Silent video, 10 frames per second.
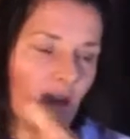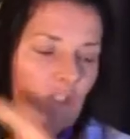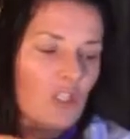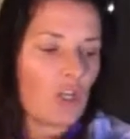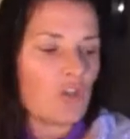
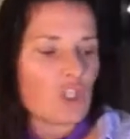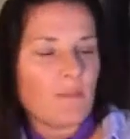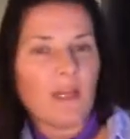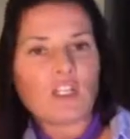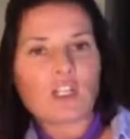you know, she
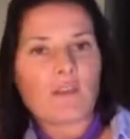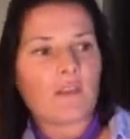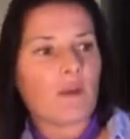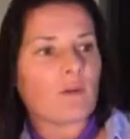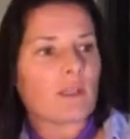mentioned that
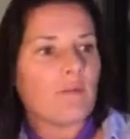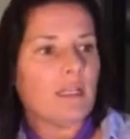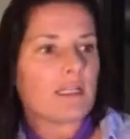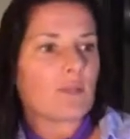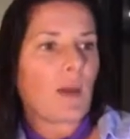there was a
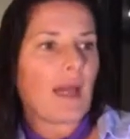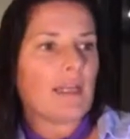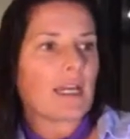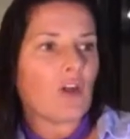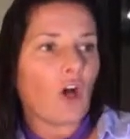mixed
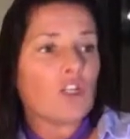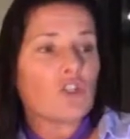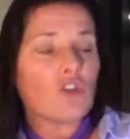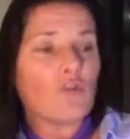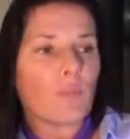paddock, and I
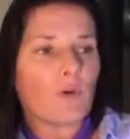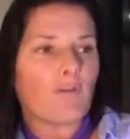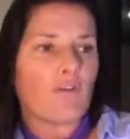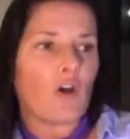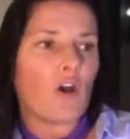do
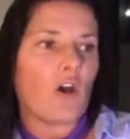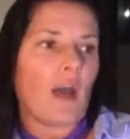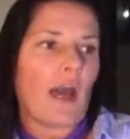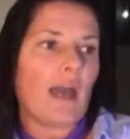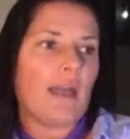prefer
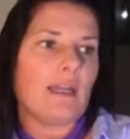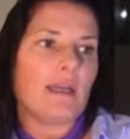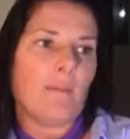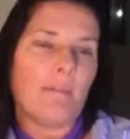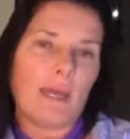
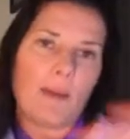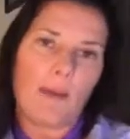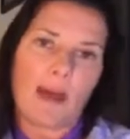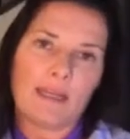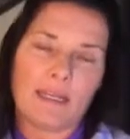a mare
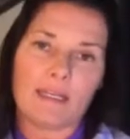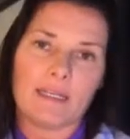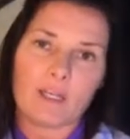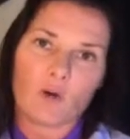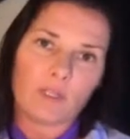paddock and
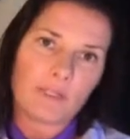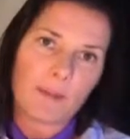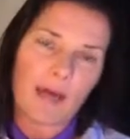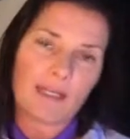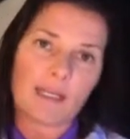a gelding
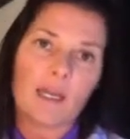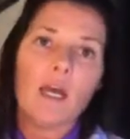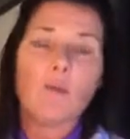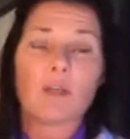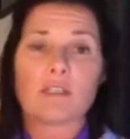paddock
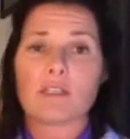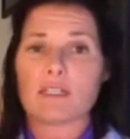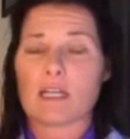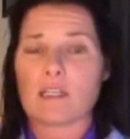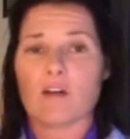because it
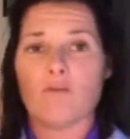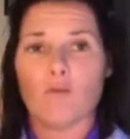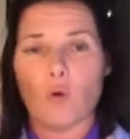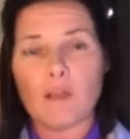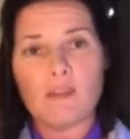does
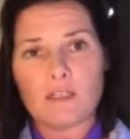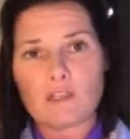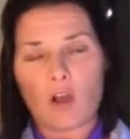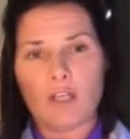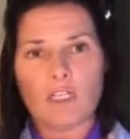avoid these
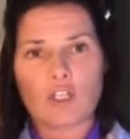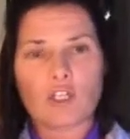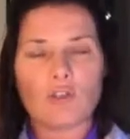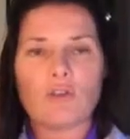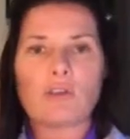kind of
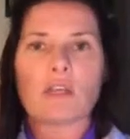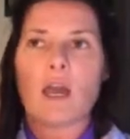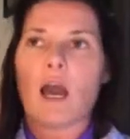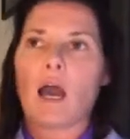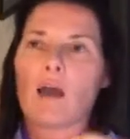issues.
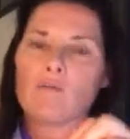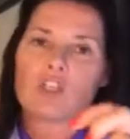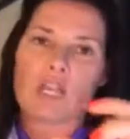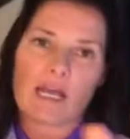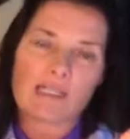Um,
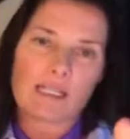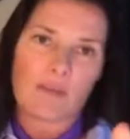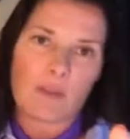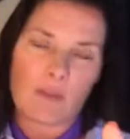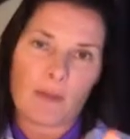she has
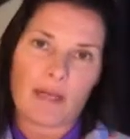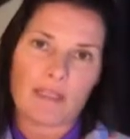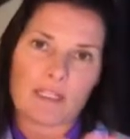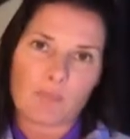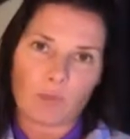said that the
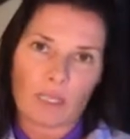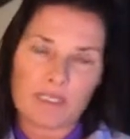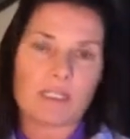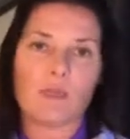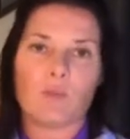paddock is
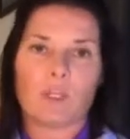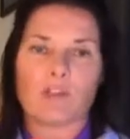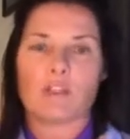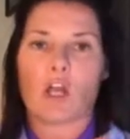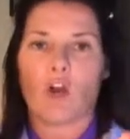blended
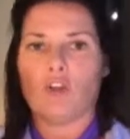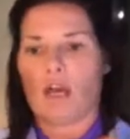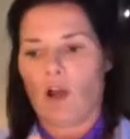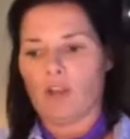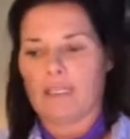because the owner
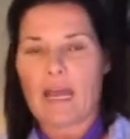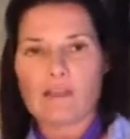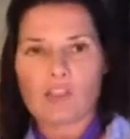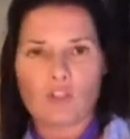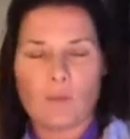only
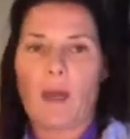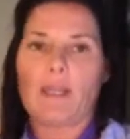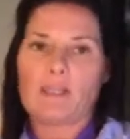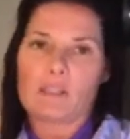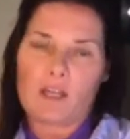has two
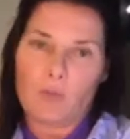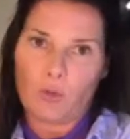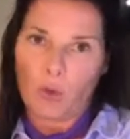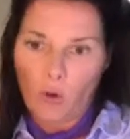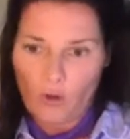paddocks, so they put
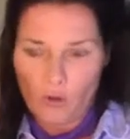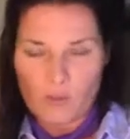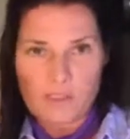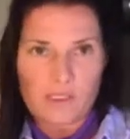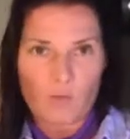all the
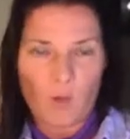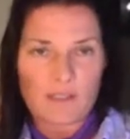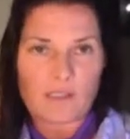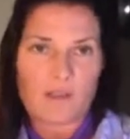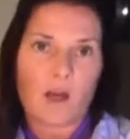horses in
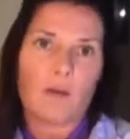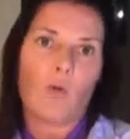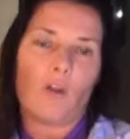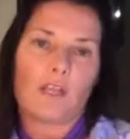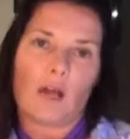one side
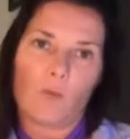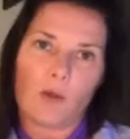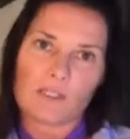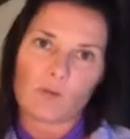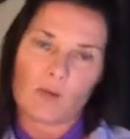while the other
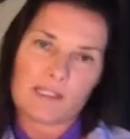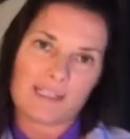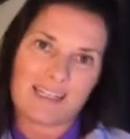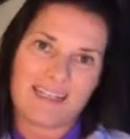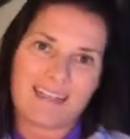one's
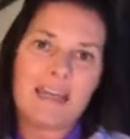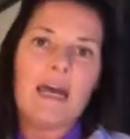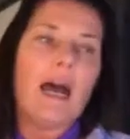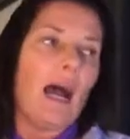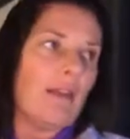resting,
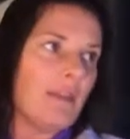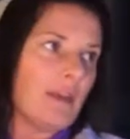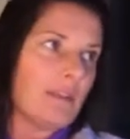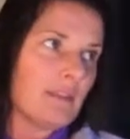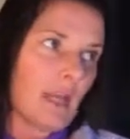and
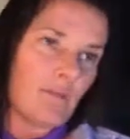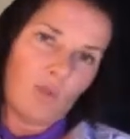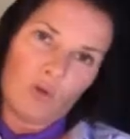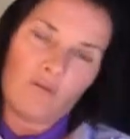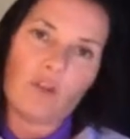then they
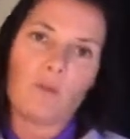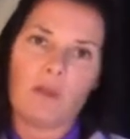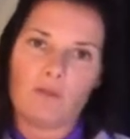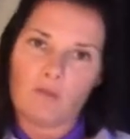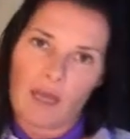move them
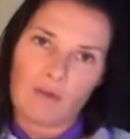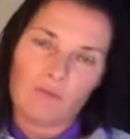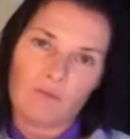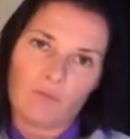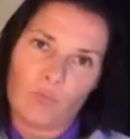and,
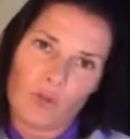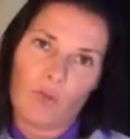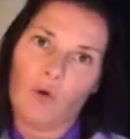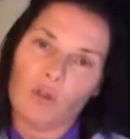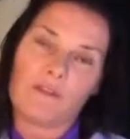and put
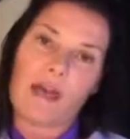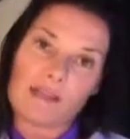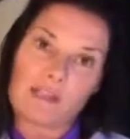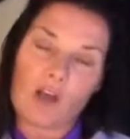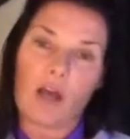them all in
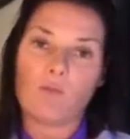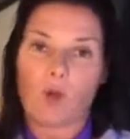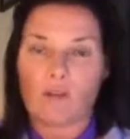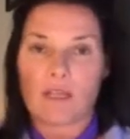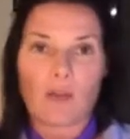that side
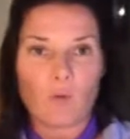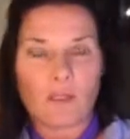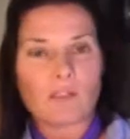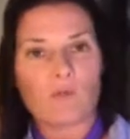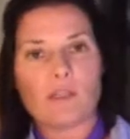while the other
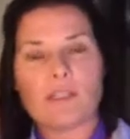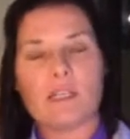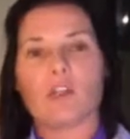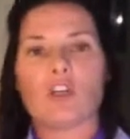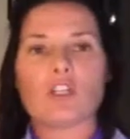one's
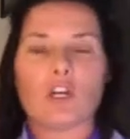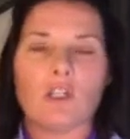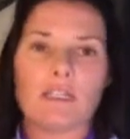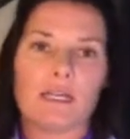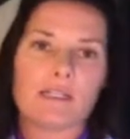resting, and I
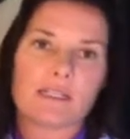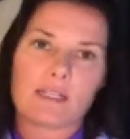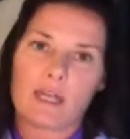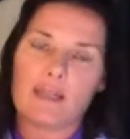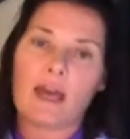totally
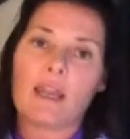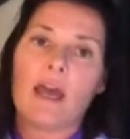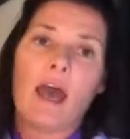understand that.